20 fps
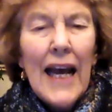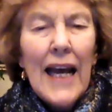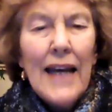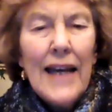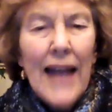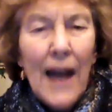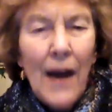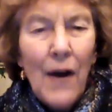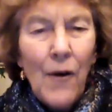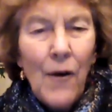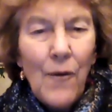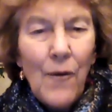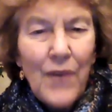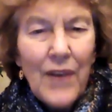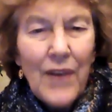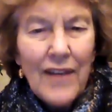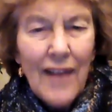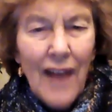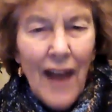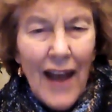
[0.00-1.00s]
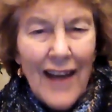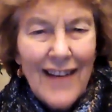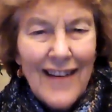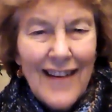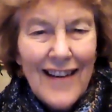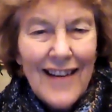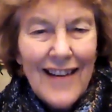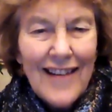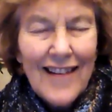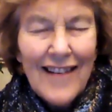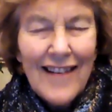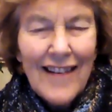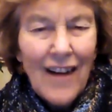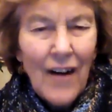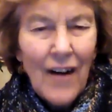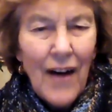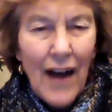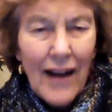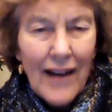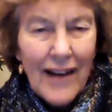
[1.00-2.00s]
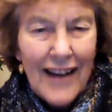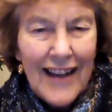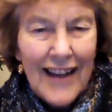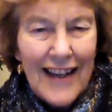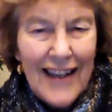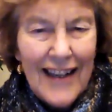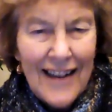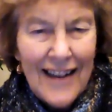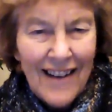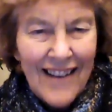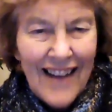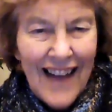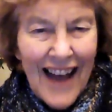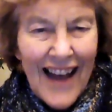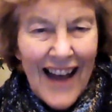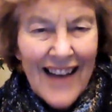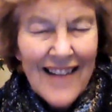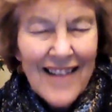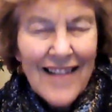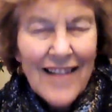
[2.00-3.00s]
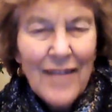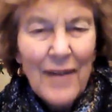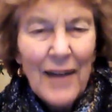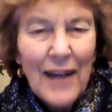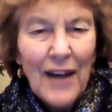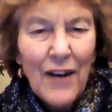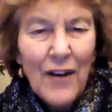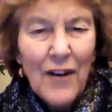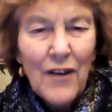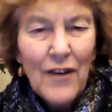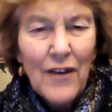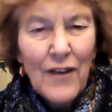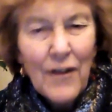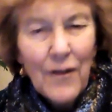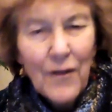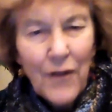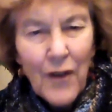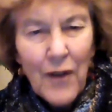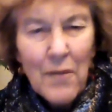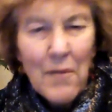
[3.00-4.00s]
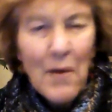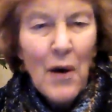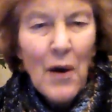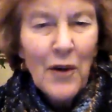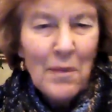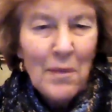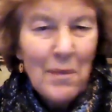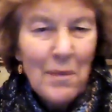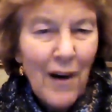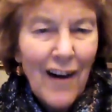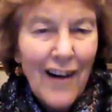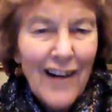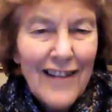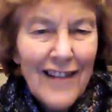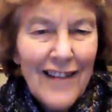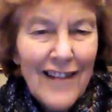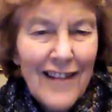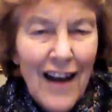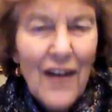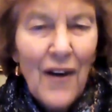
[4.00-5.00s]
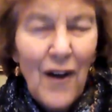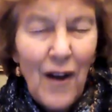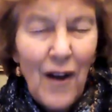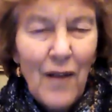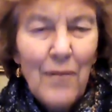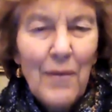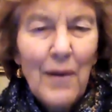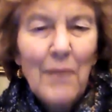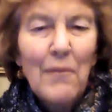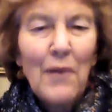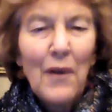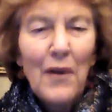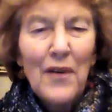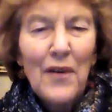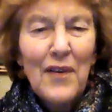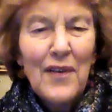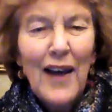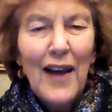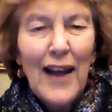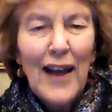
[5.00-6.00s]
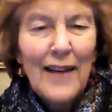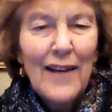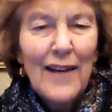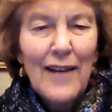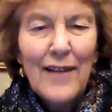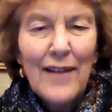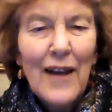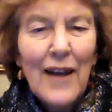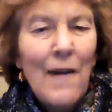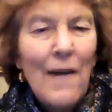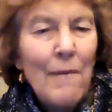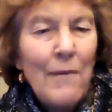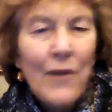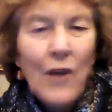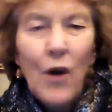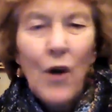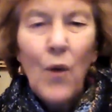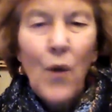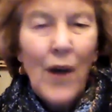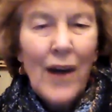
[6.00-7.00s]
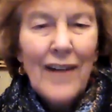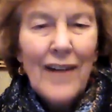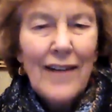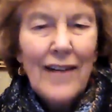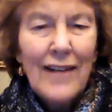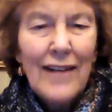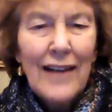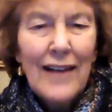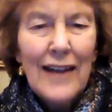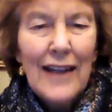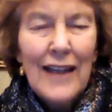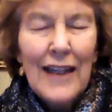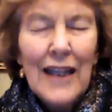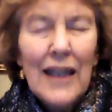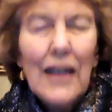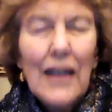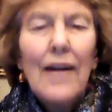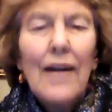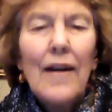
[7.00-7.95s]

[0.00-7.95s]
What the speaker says: Now, scientists are not keen on that because for the most part, not all, but most scientists don't want to see